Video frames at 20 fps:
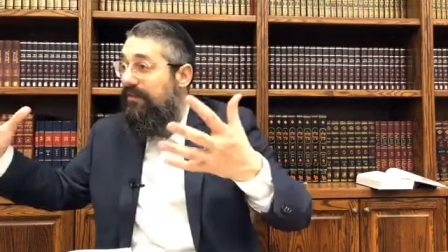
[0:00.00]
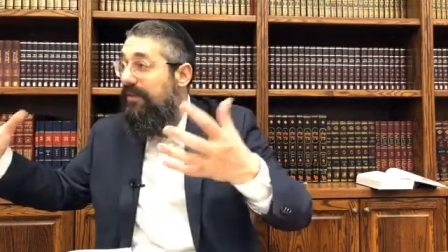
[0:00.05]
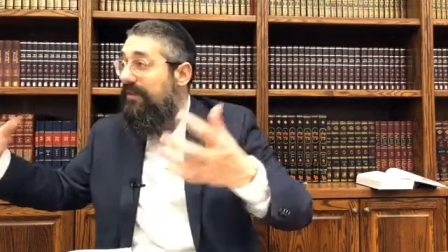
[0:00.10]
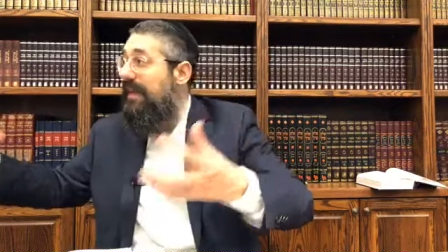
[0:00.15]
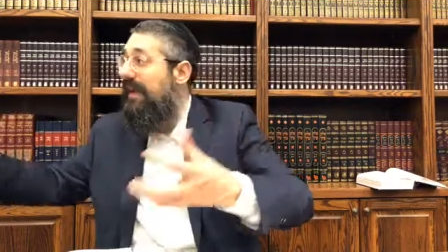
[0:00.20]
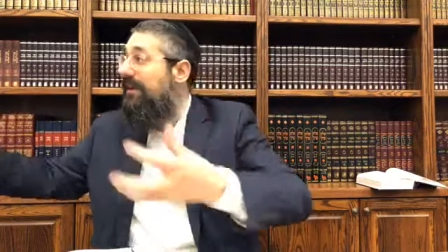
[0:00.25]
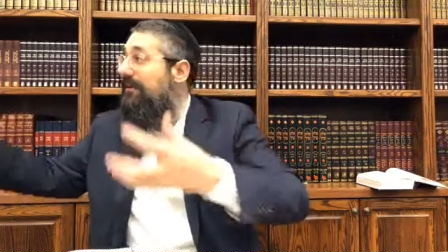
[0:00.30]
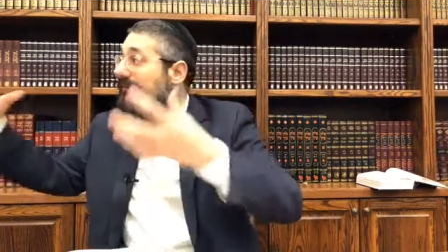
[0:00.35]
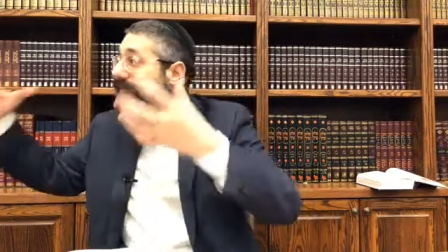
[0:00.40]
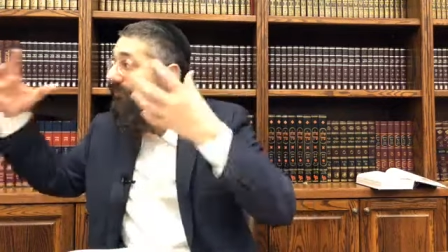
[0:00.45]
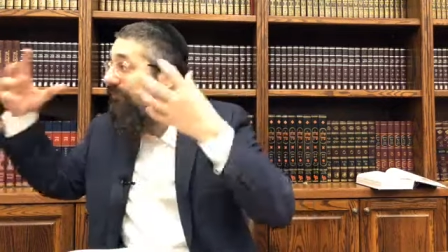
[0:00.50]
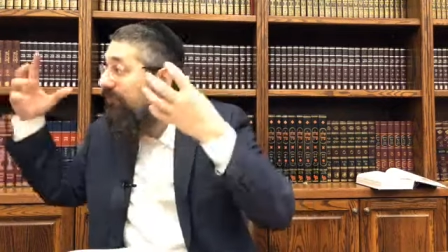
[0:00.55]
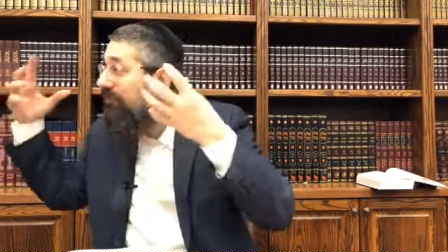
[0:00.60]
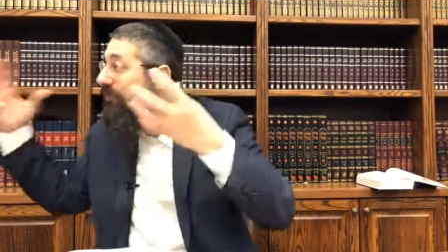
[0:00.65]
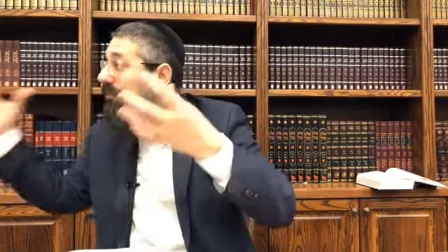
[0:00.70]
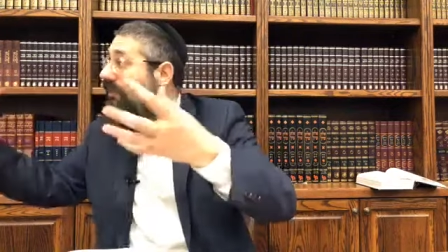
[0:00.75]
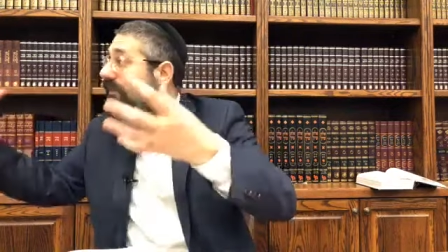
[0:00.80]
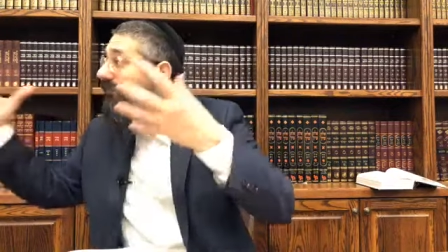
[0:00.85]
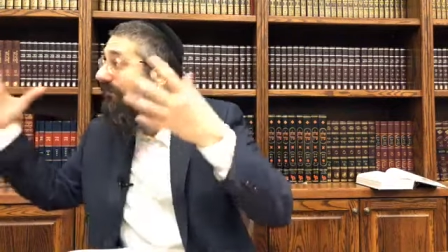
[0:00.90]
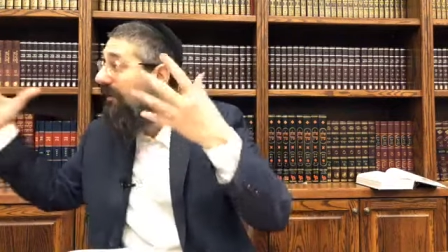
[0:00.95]
that can
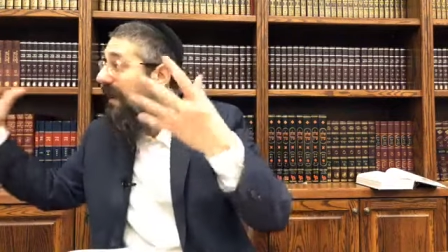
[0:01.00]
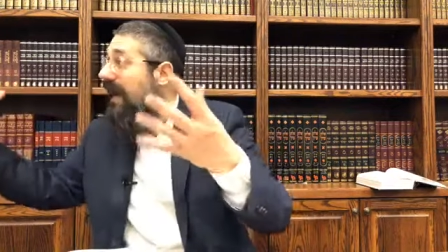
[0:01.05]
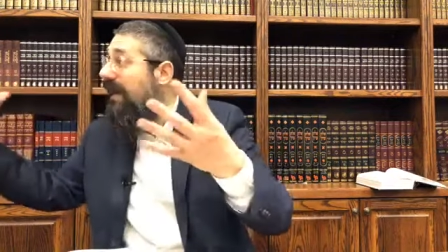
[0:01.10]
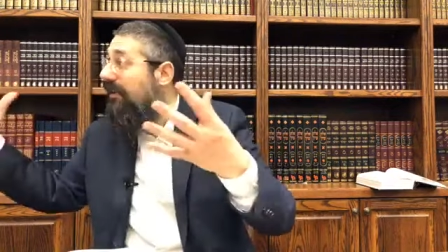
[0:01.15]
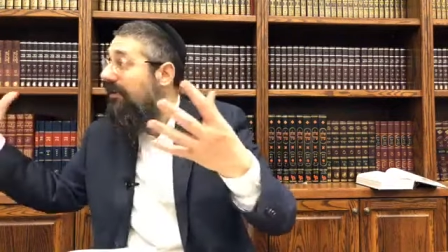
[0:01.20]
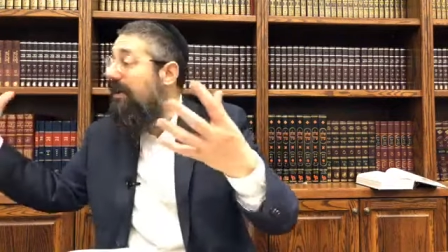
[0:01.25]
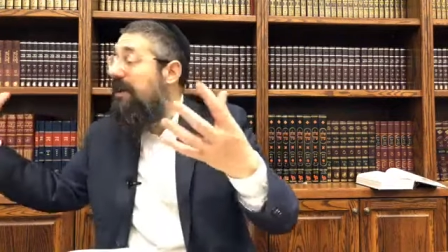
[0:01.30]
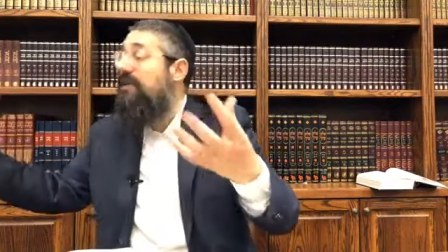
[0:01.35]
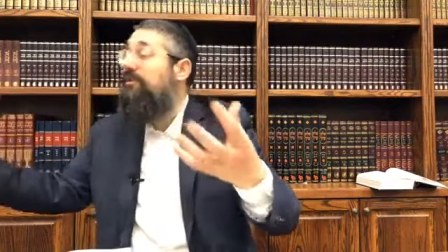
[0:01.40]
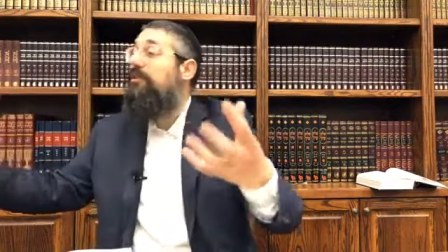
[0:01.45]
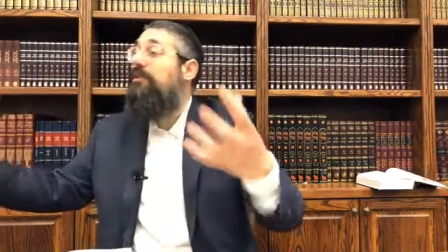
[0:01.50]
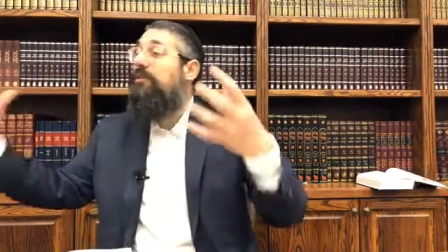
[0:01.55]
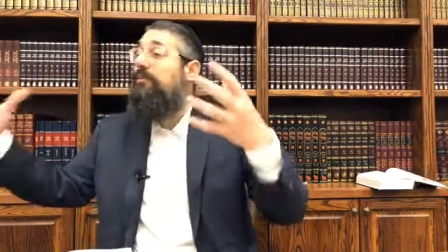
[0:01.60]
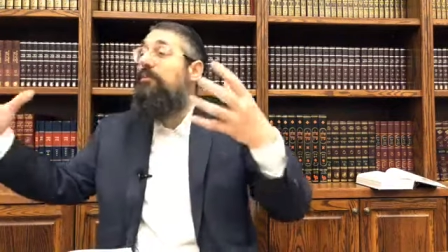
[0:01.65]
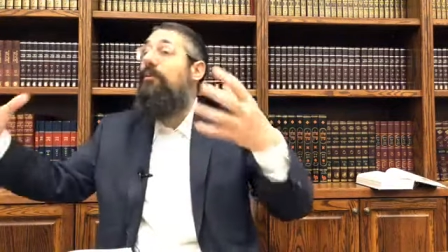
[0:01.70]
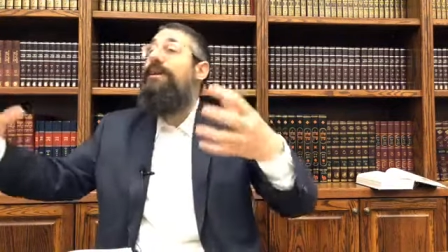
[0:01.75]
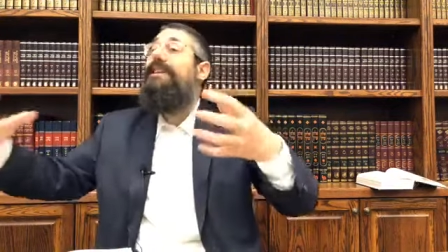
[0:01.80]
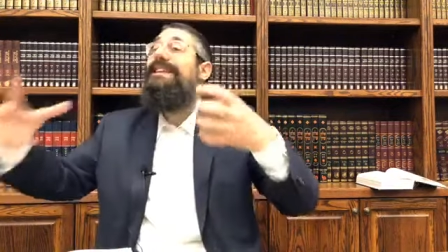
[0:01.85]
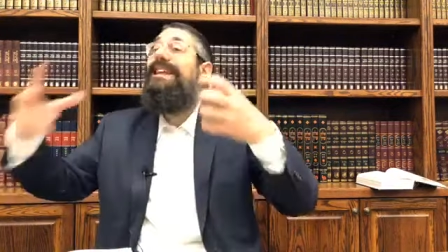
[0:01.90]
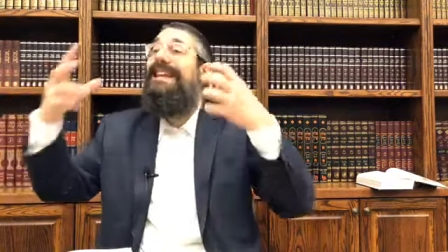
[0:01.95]
fuel the fire to the
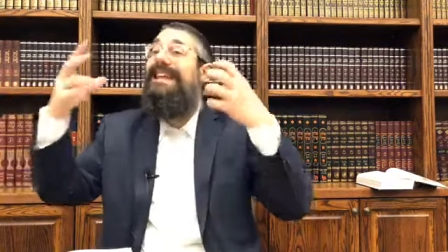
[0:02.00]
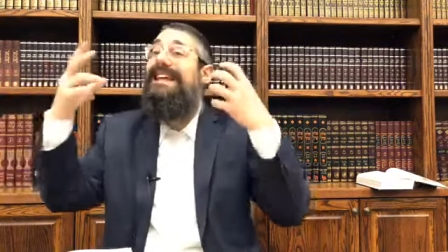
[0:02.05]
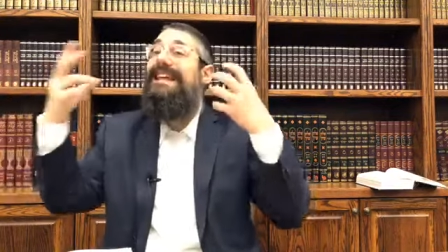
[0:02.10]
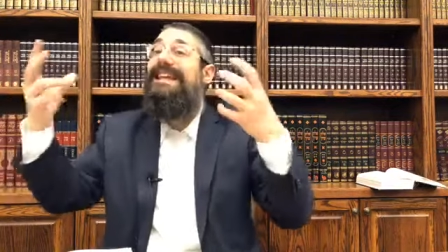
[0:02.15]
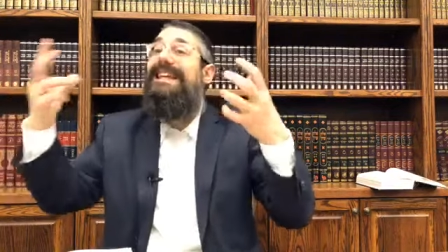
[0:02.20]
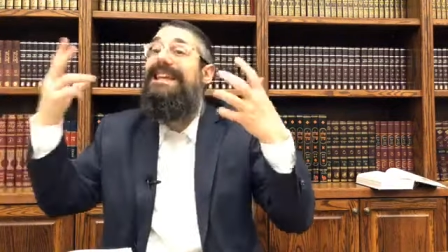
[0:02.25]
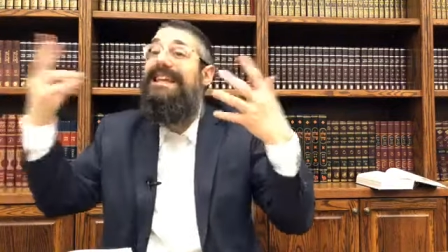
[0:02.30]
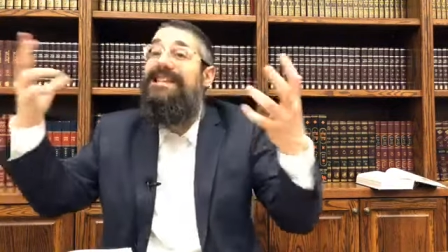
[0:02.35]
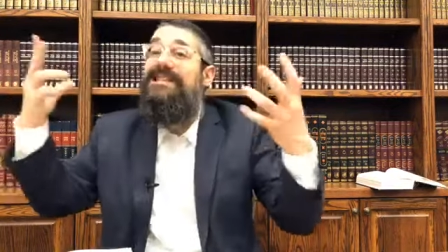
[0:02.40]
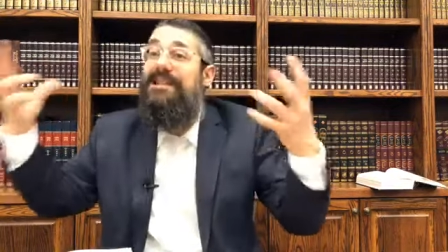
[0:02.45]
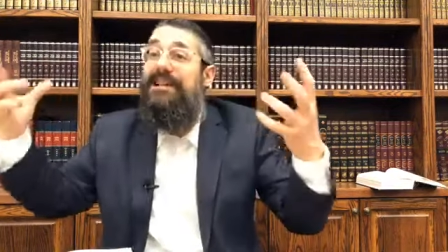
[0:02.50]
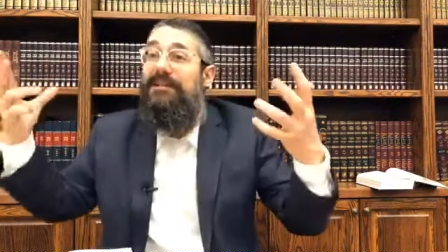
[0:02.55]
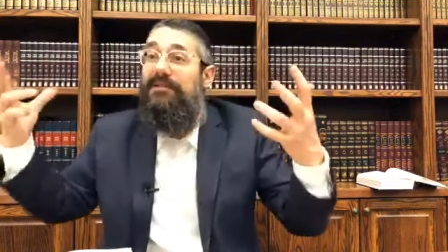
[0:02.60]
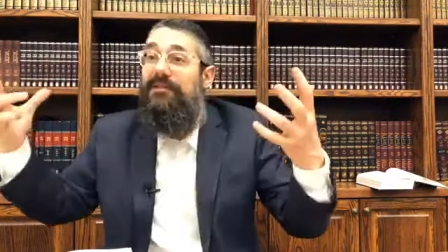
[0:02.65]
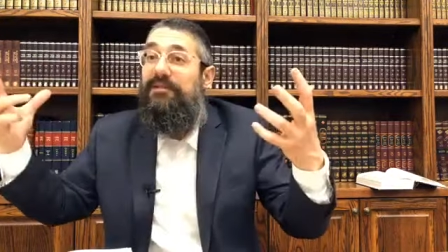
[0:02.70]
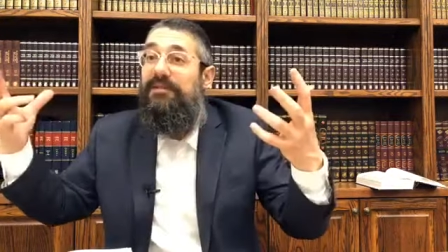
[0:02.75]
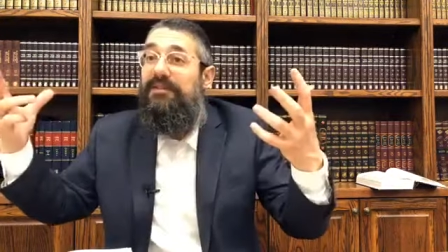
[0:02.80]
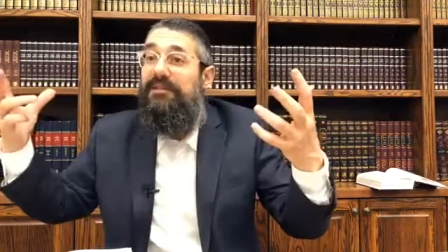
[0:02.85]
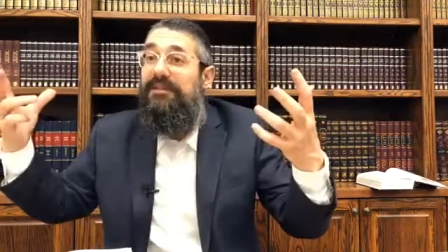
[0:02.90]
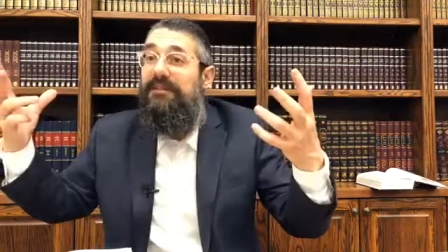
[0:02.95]
point that it
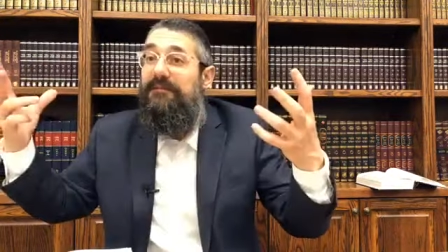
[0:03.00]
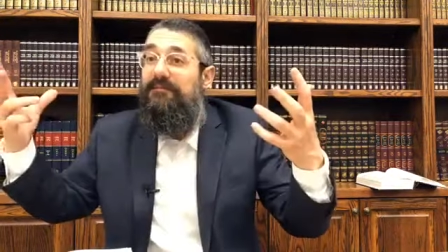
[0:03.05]
isn't?